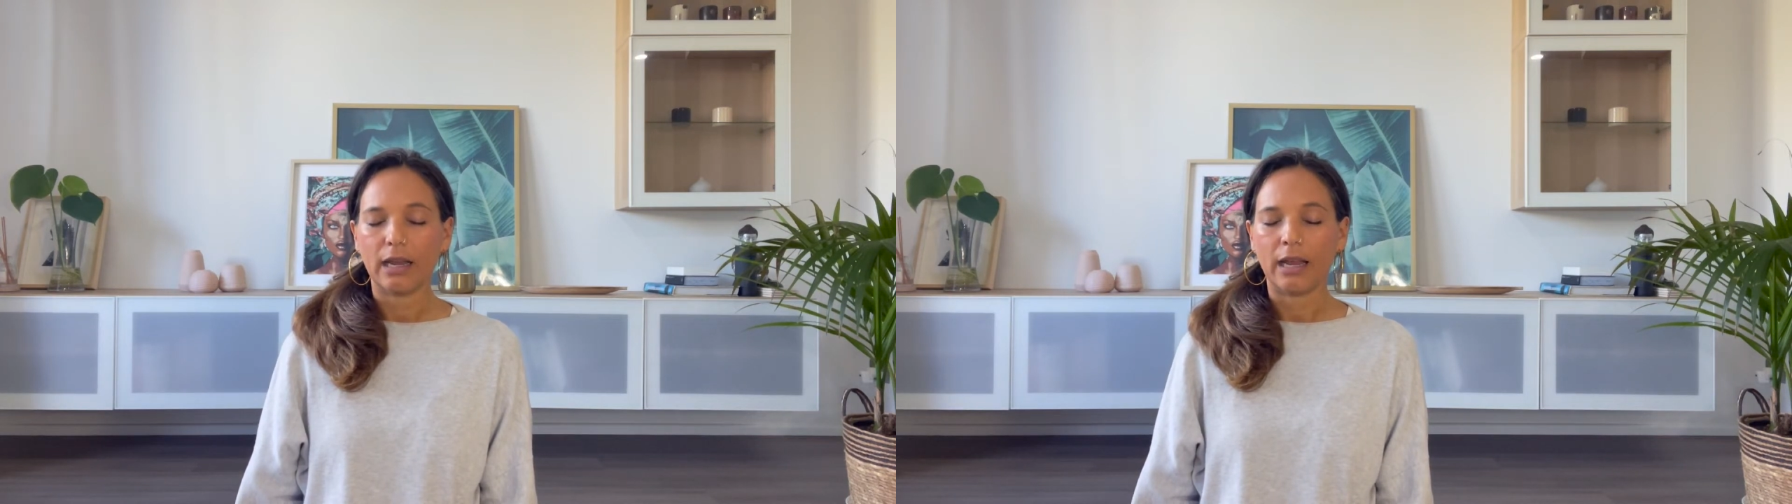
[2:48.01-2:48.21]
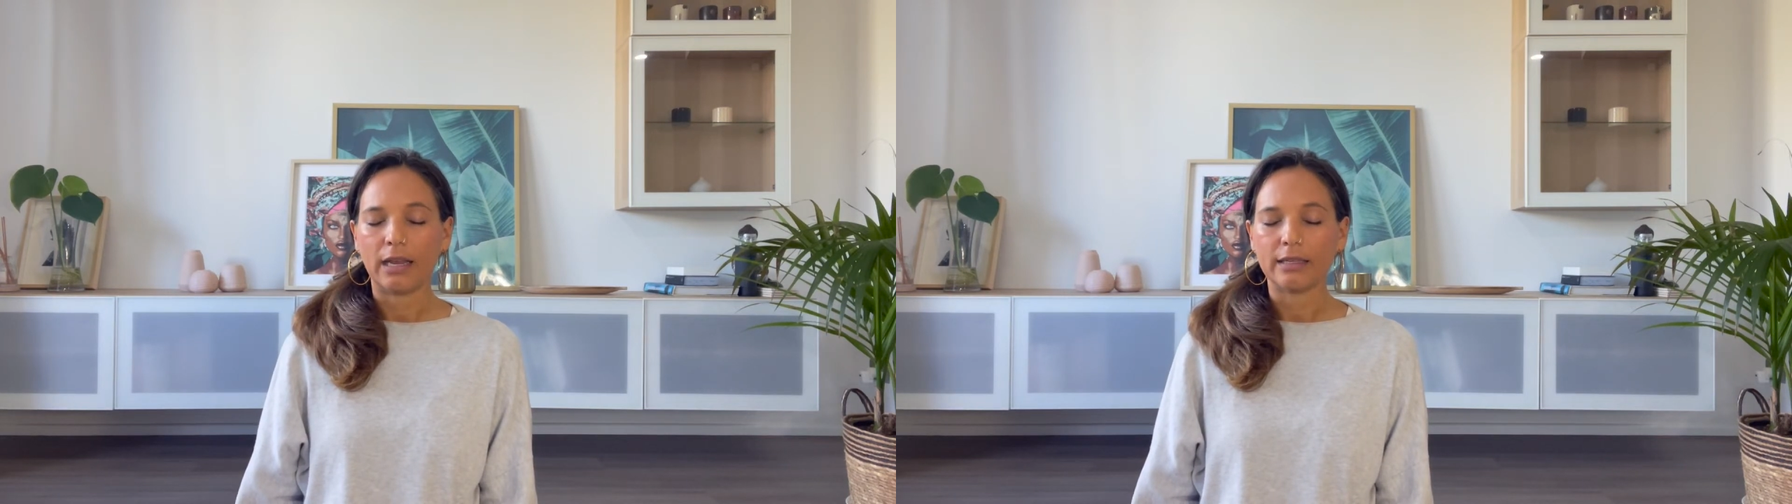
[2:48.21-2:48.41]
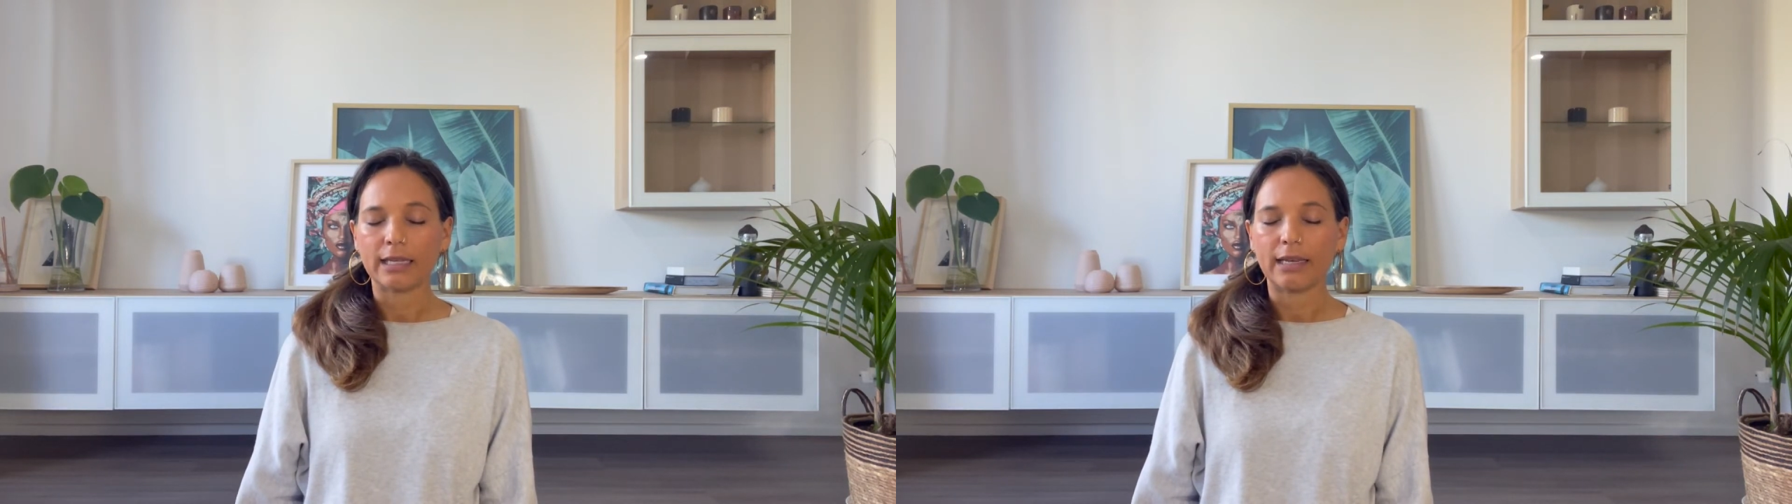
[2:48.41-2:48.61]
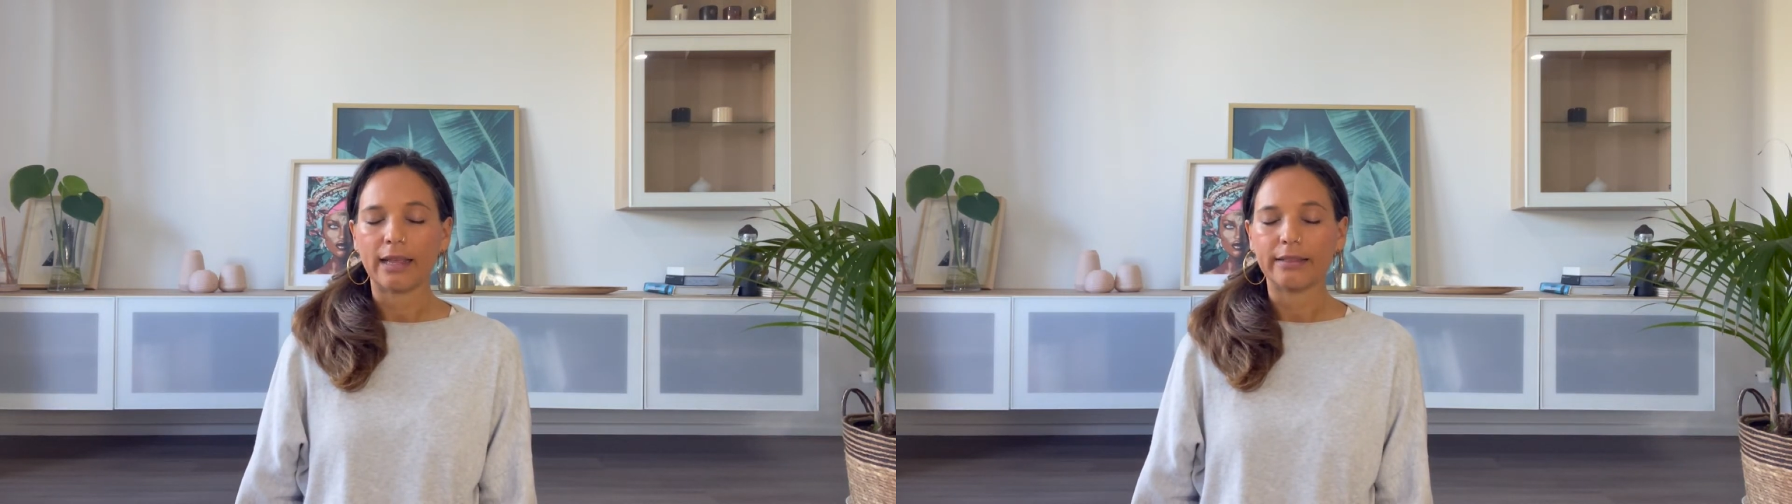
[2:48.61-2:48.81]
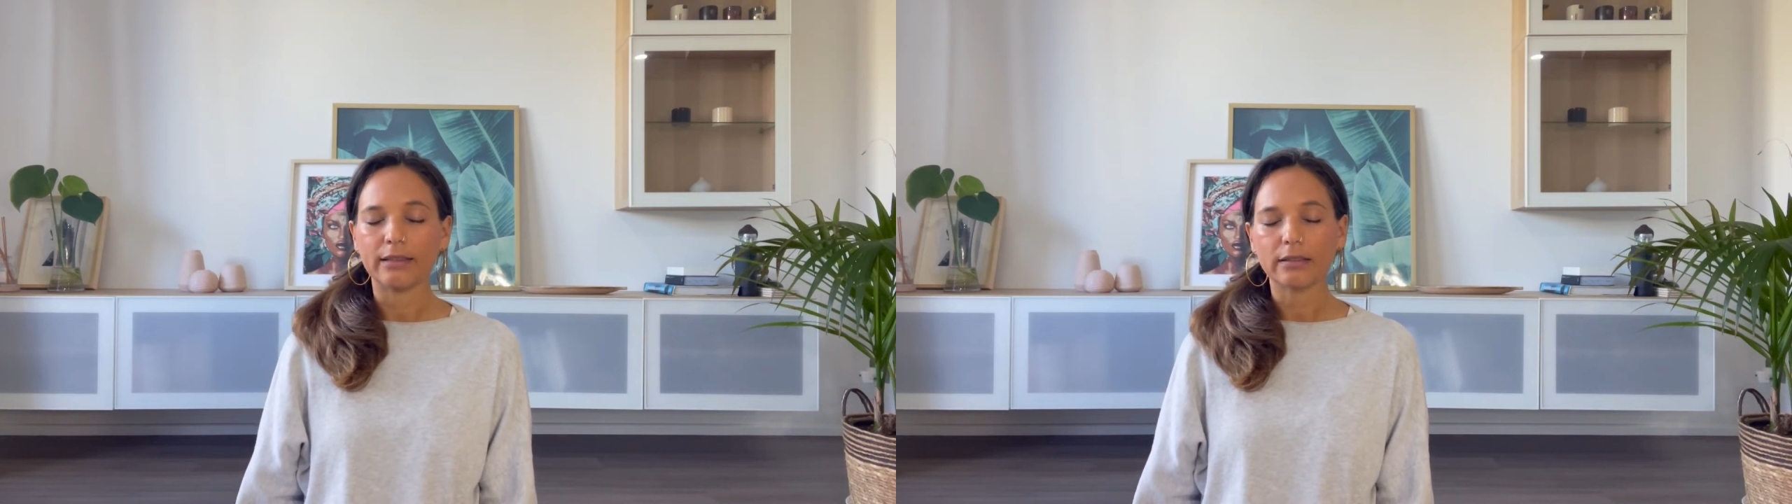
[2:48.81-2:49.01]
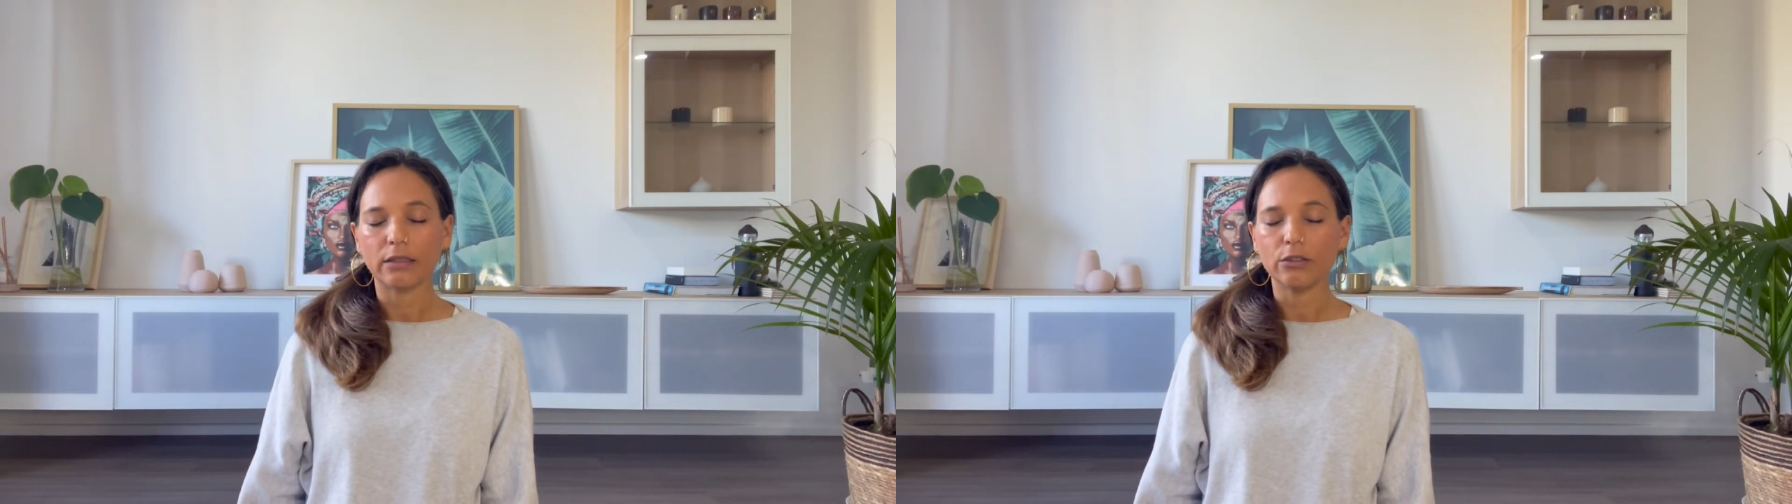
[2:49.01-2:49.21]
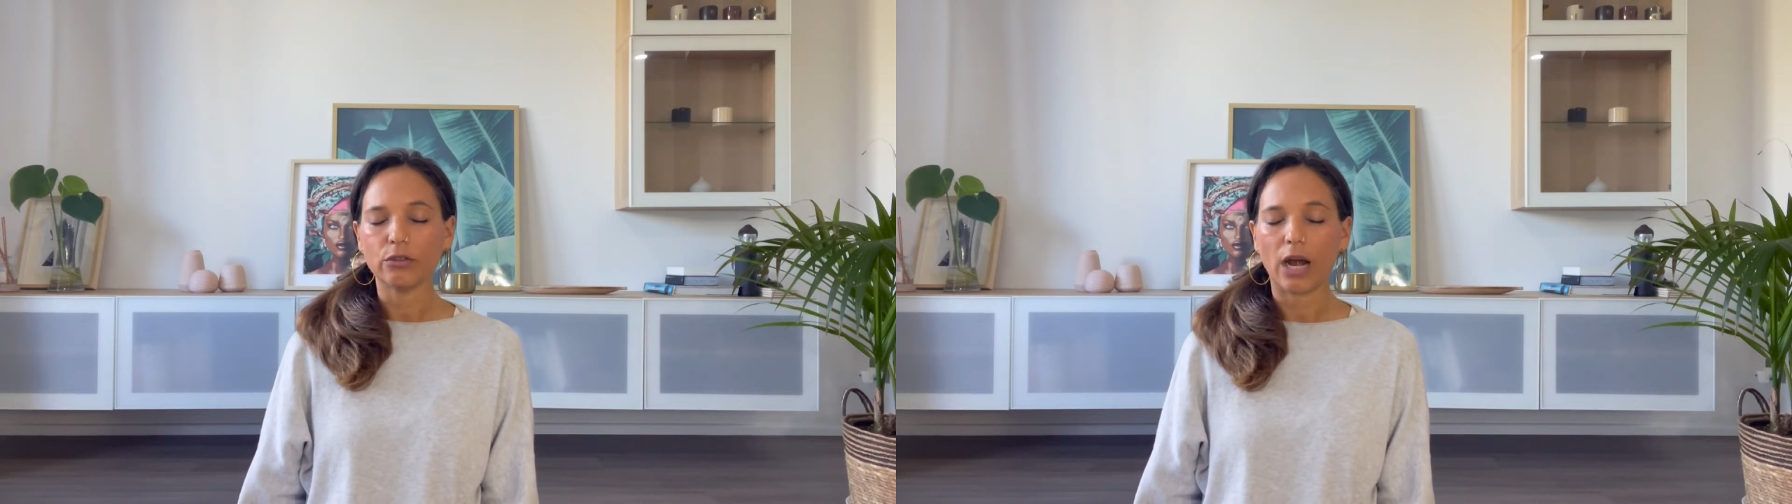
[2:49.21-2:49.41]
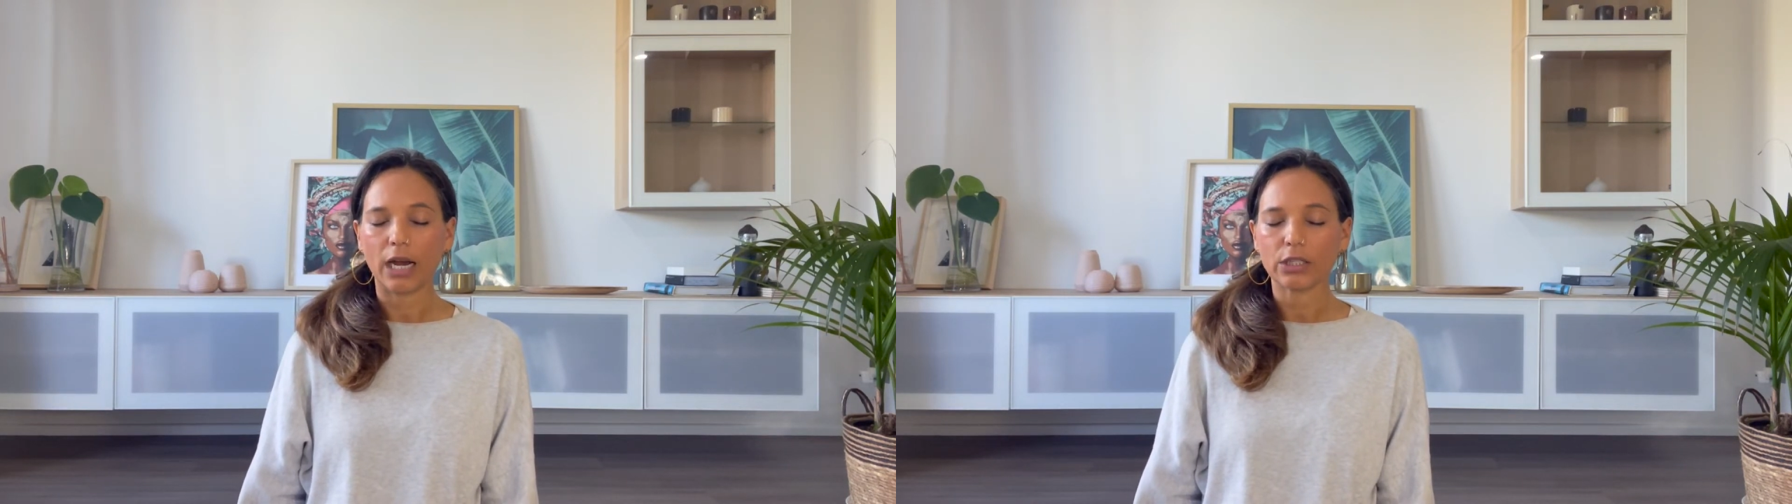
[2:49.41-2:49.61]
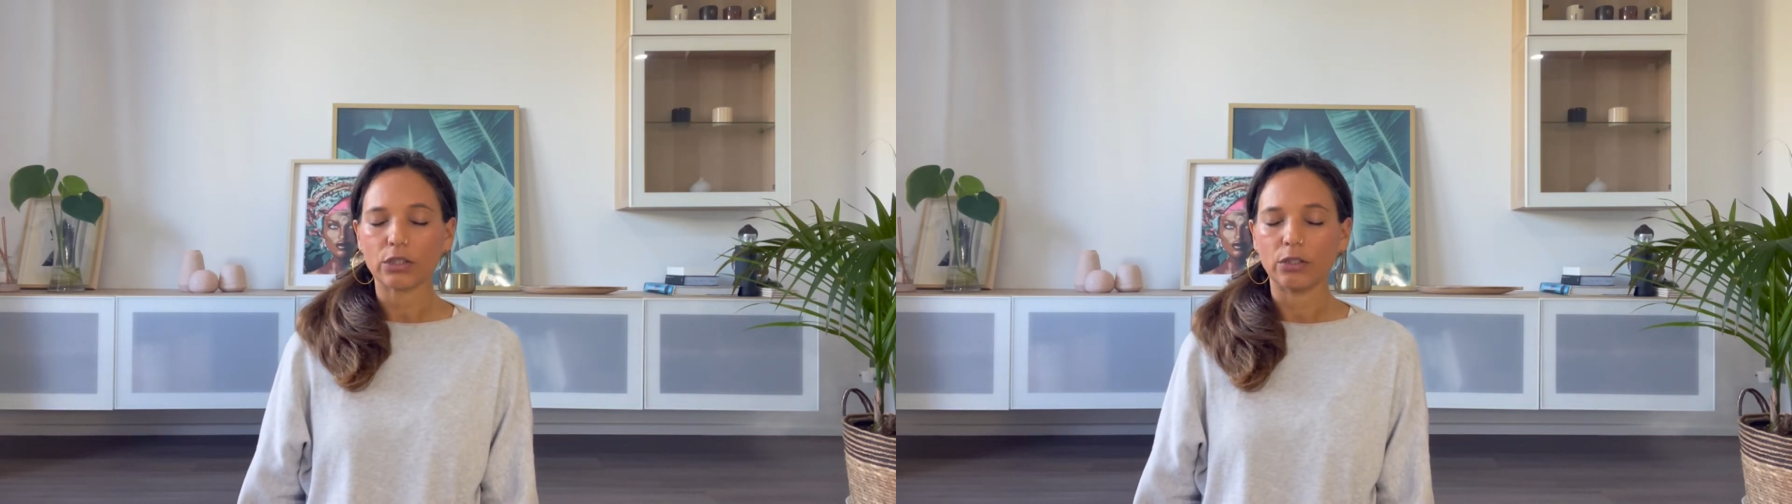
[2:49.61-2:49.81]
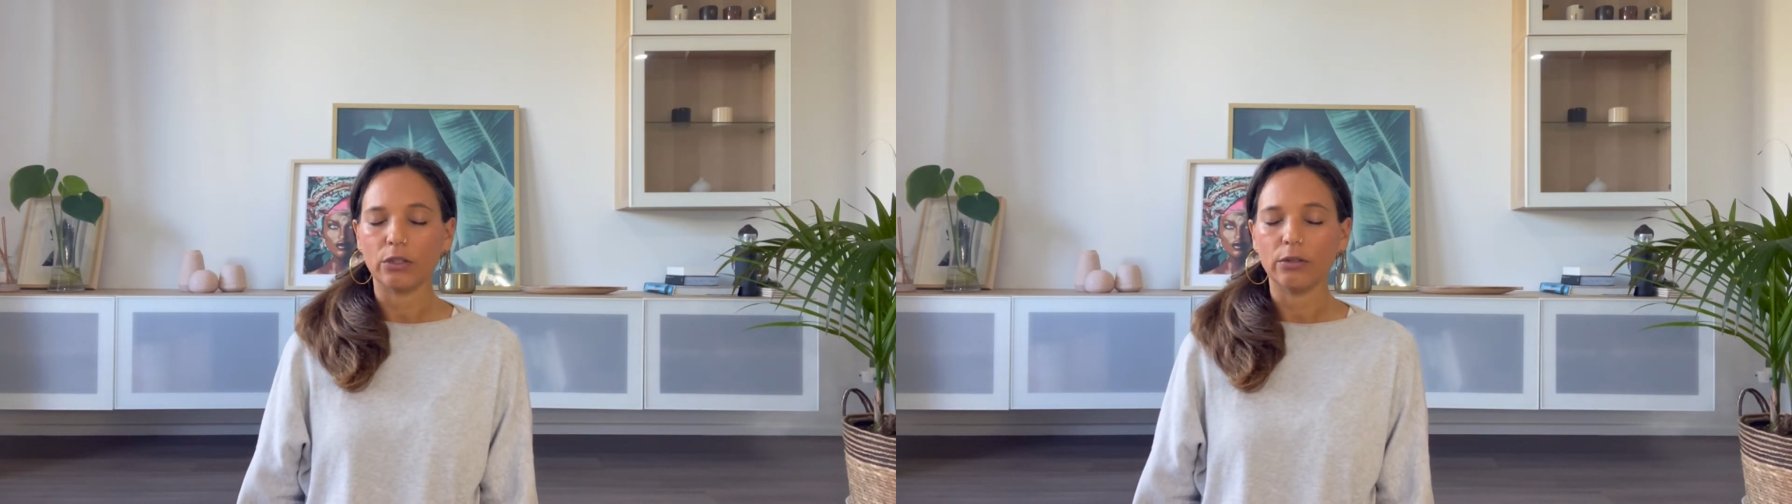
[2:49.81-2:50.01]
And let this
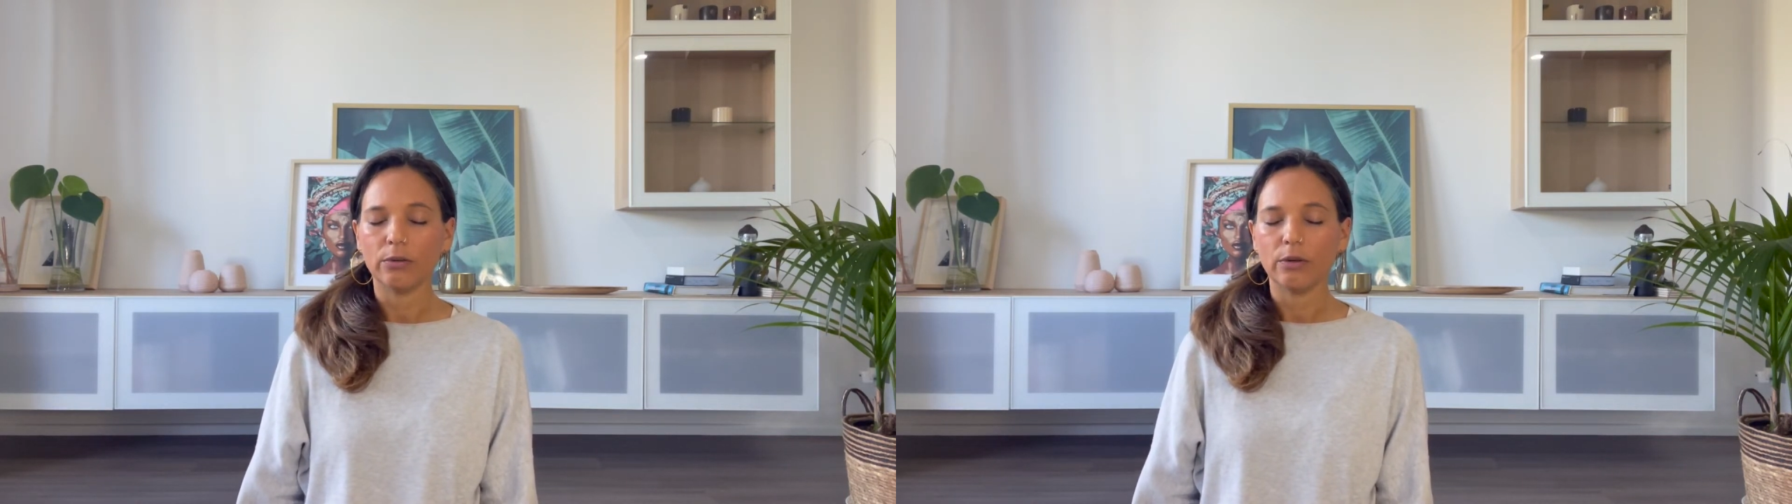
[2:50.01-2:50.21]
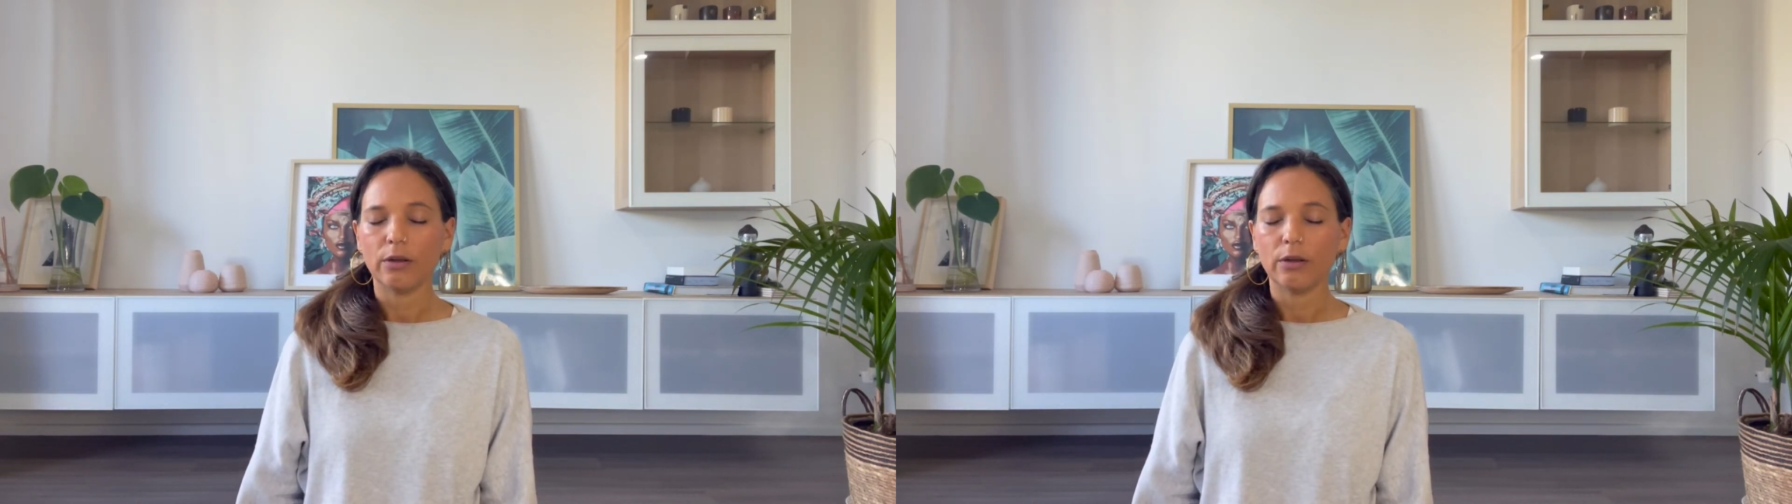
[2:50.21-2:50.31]
contraction